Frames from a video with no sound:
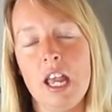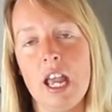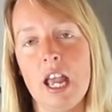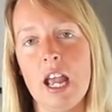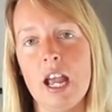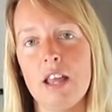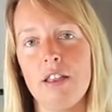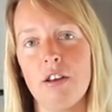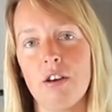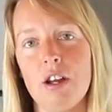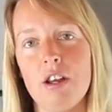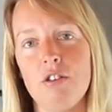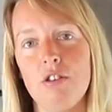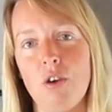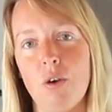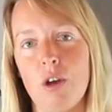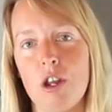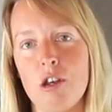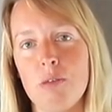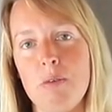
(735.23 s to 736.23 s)
And there is
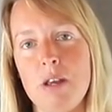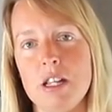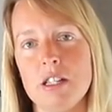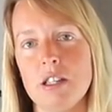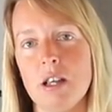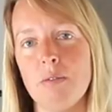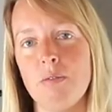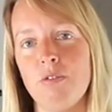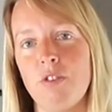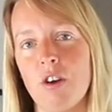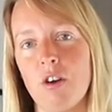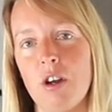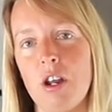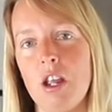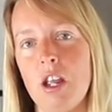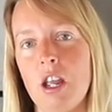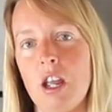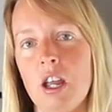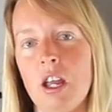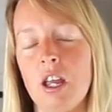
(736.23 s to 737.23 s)
going to be some
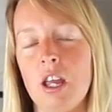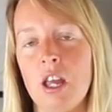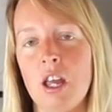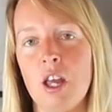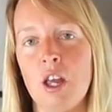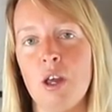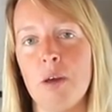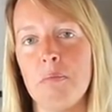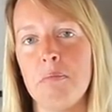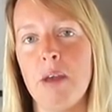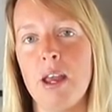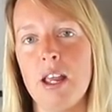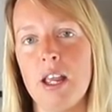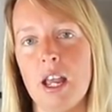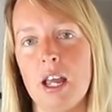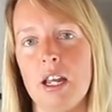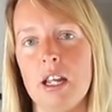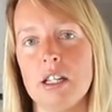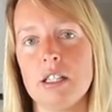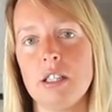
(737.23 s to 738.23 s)
very big
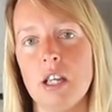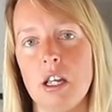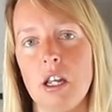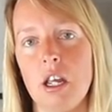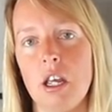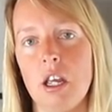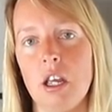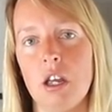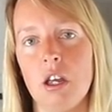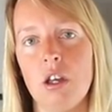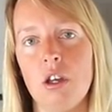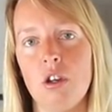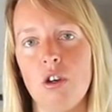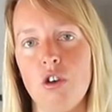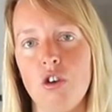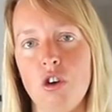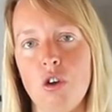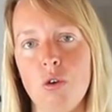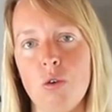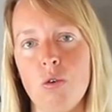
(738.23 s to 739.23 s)
and exciting
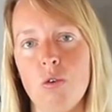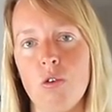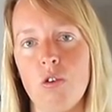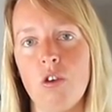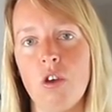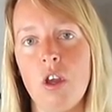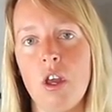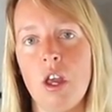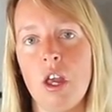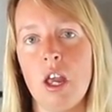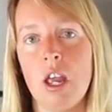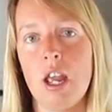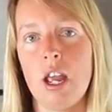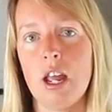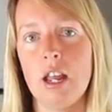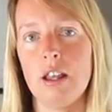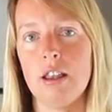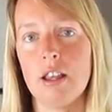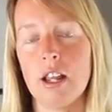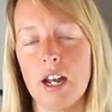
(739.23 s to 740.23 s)
news
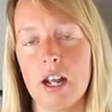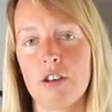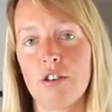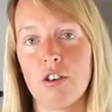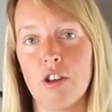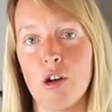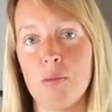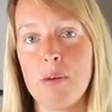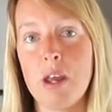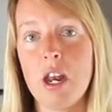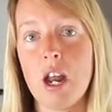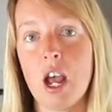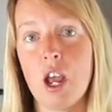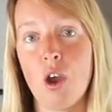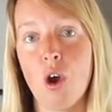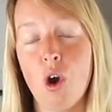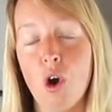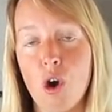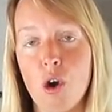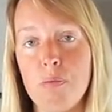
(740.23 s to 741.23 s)
in the next little bit. I
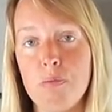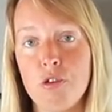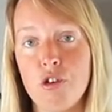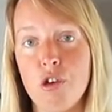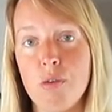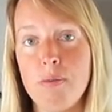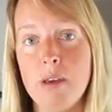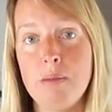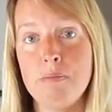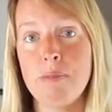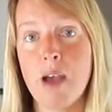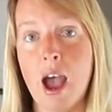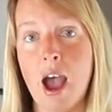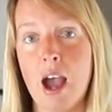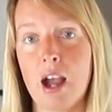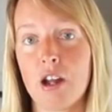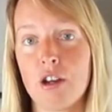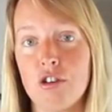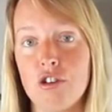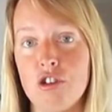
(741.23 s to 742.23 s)
hope to be
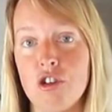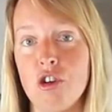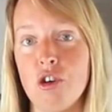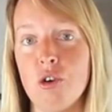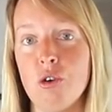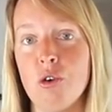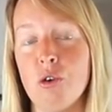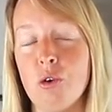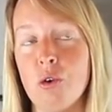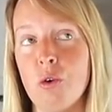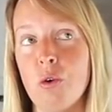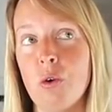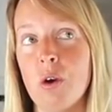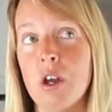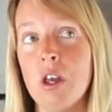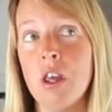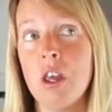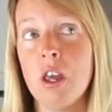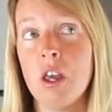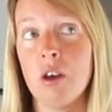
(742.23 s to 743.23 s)
back to
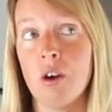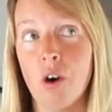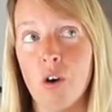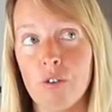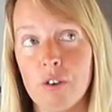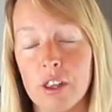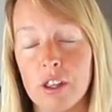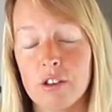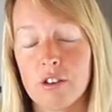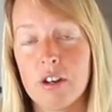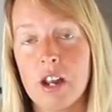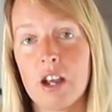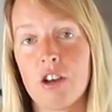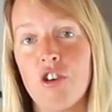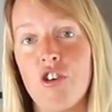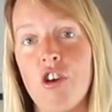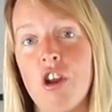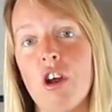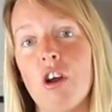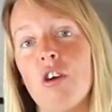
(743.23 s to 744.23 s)
over this
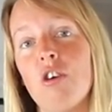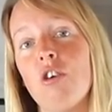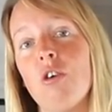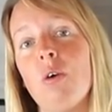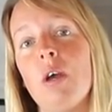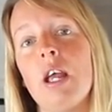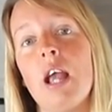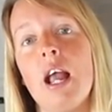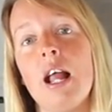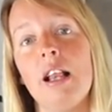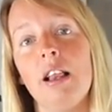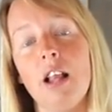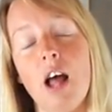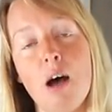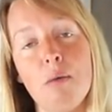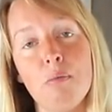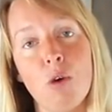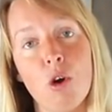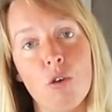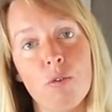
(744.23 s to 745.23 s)
next year doing a
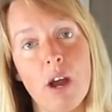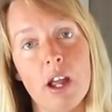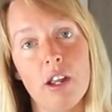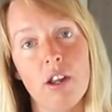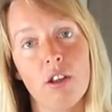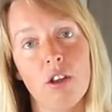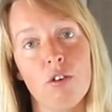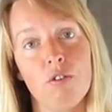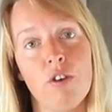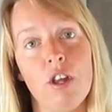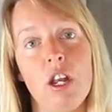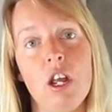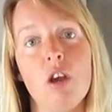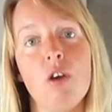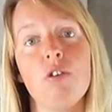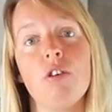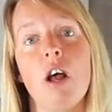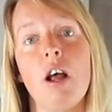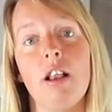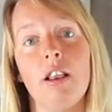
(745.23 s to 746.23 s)
lot more regular
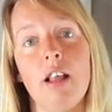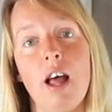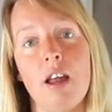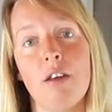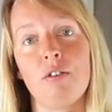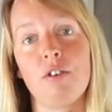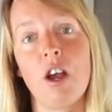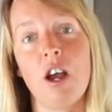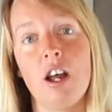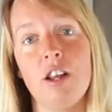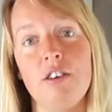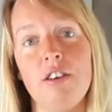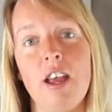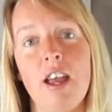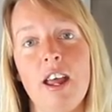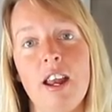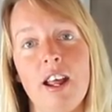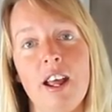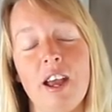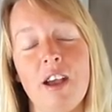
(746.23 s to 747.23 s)
videos, a lot of
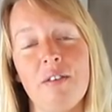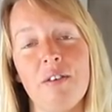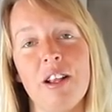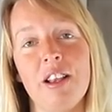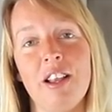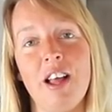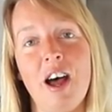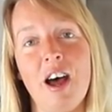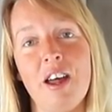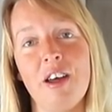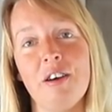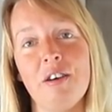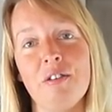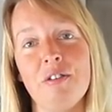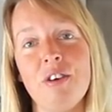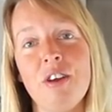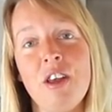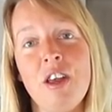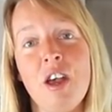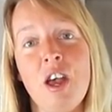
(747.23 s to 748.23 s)
content, and I have a lot
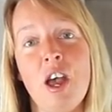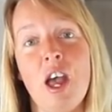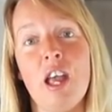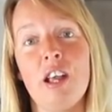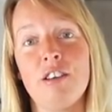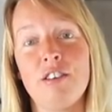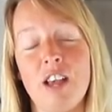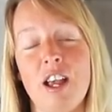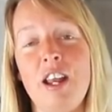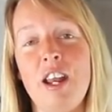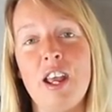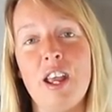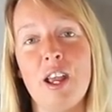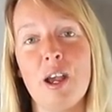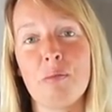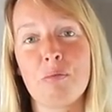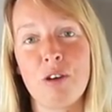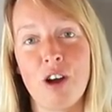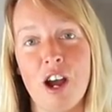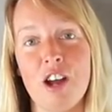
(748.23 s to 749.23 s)
of exciting
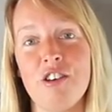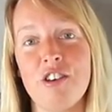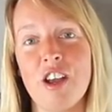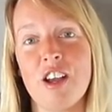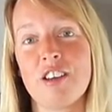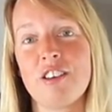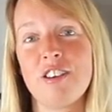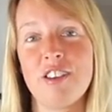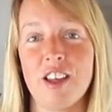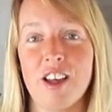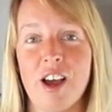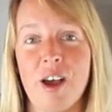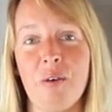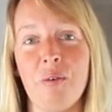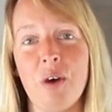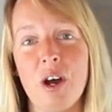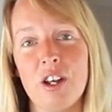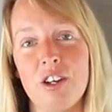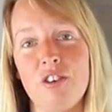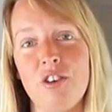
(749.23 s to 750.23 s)
projects that I
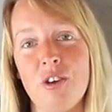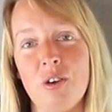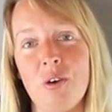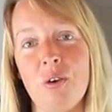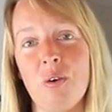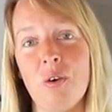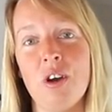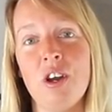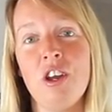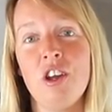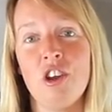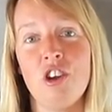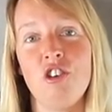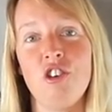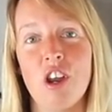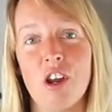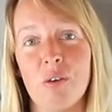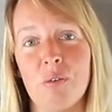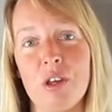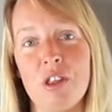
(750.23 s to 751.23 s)
want to
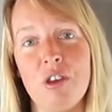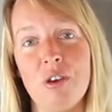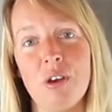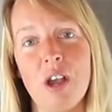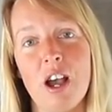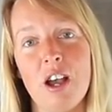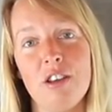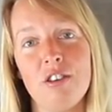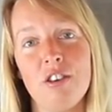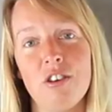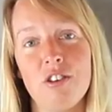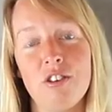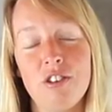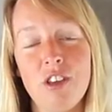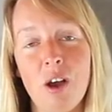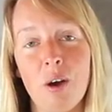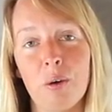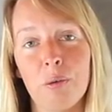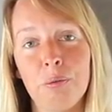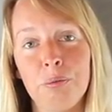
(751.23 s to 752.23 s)
share with you guys.
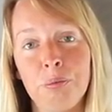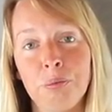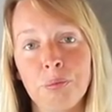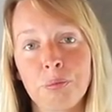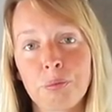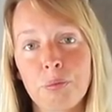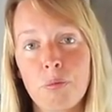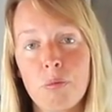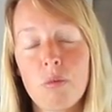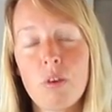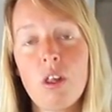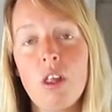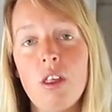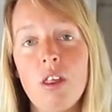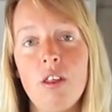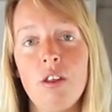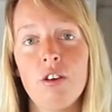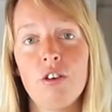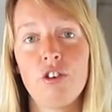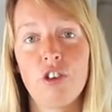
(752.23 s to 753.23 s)
So,
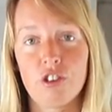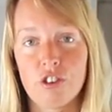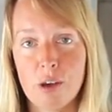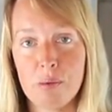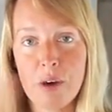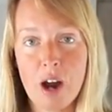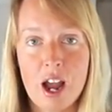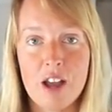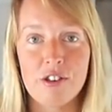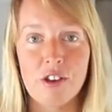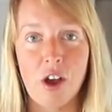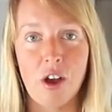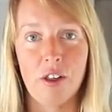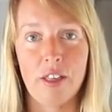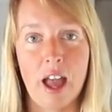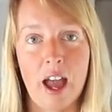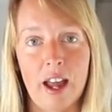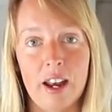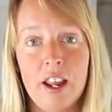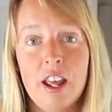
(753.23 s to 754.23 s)
to summarize all
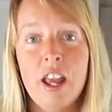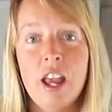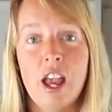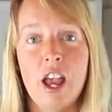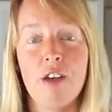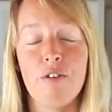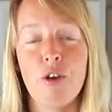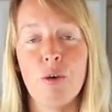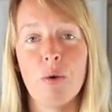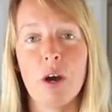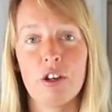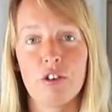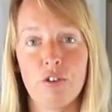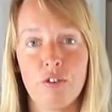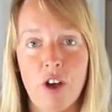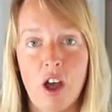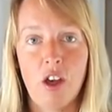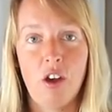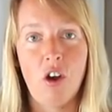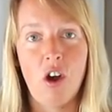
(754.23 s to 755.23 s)
that, if you want to
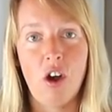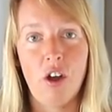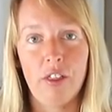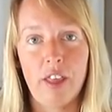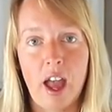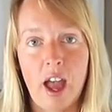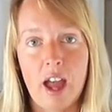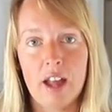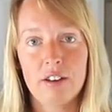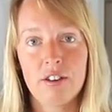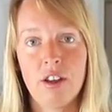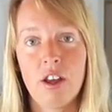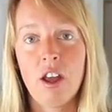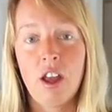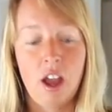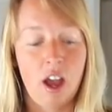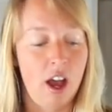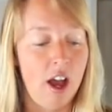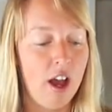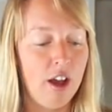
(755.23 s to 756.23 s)
follow all that,
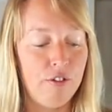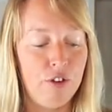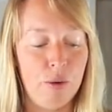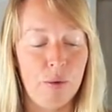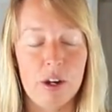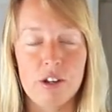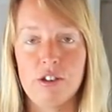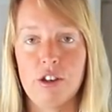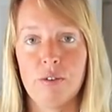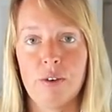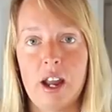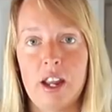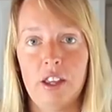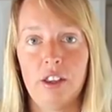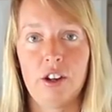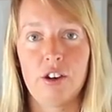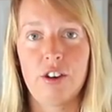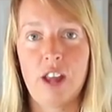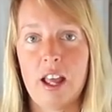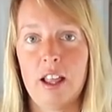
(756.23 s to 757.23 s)
uh, if you want to see
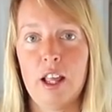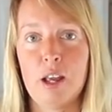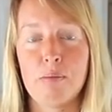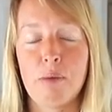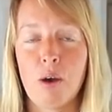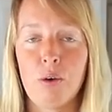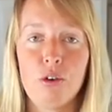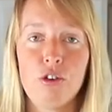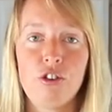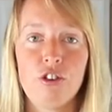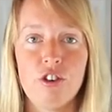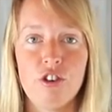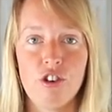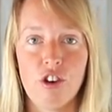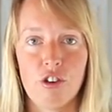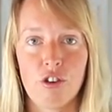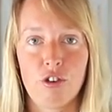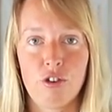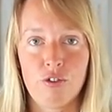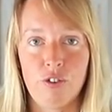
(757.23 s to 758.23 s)
regular daily posts and
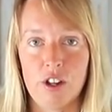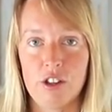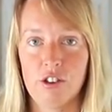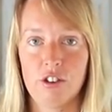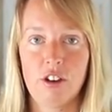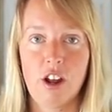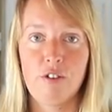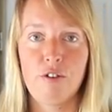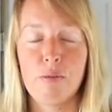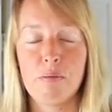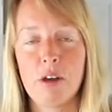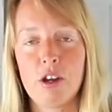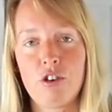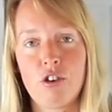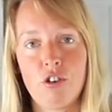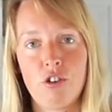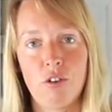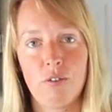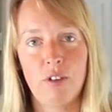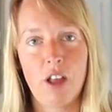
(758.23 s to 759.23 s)
just fun stuff and
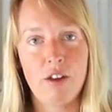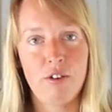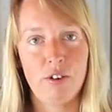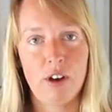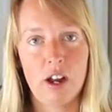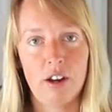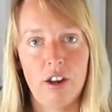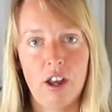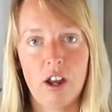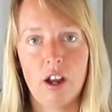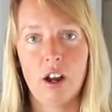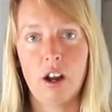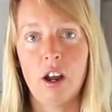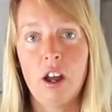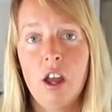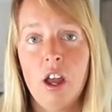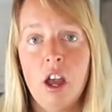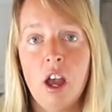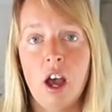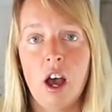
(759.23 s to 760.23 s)
pictures of life around here,
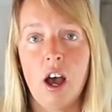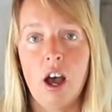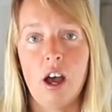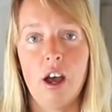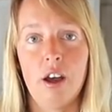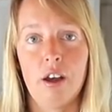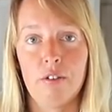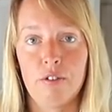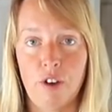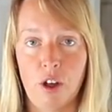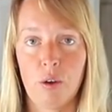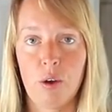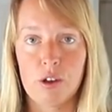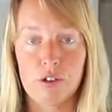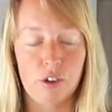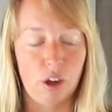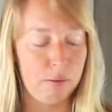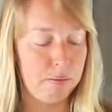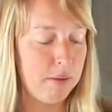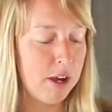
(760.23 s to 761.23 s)
uh, follow
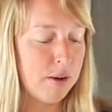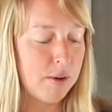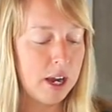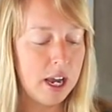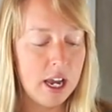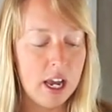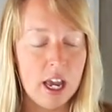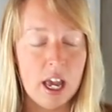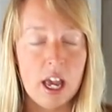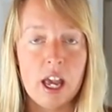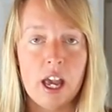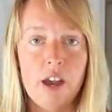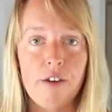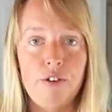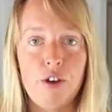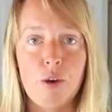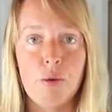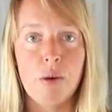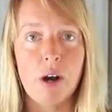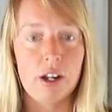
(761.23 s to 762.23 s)
us on MeWe. If
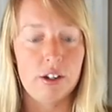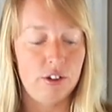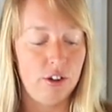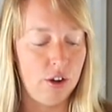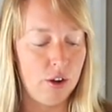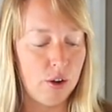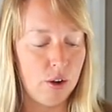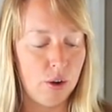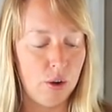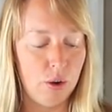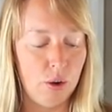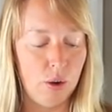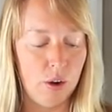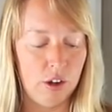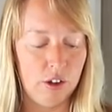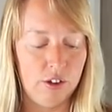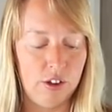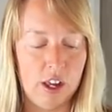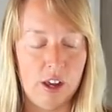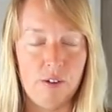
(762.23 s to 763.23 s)
you want to
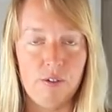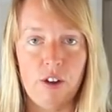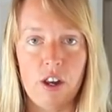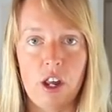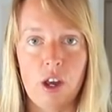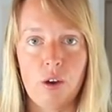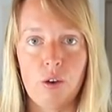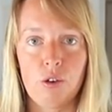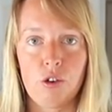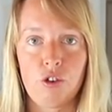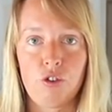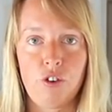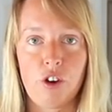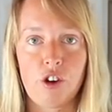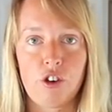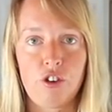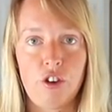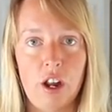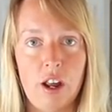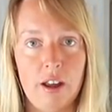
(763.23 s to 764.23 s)
see videos
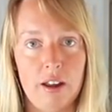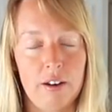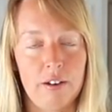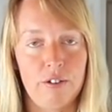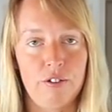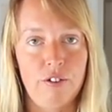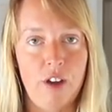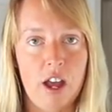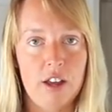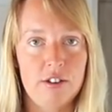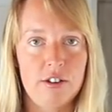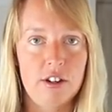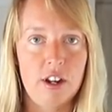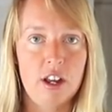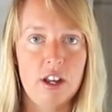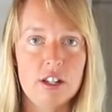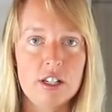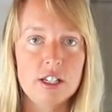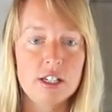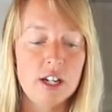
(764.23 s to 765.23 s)
first and
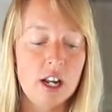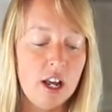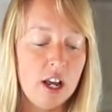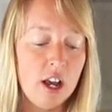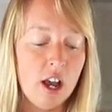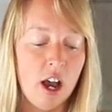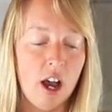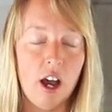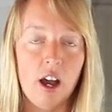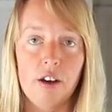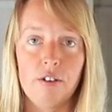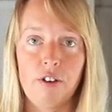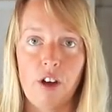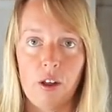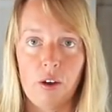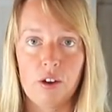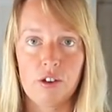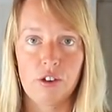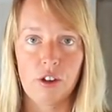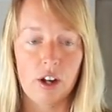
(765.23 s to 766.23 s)
fastest, uh,
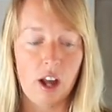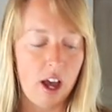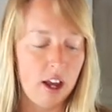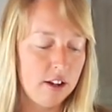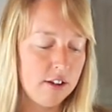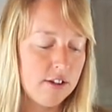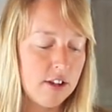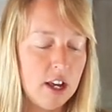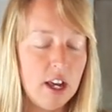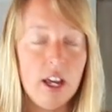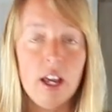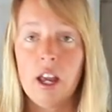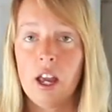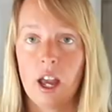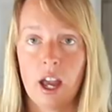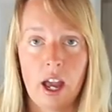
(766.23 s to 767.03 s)
follow us on Odysee.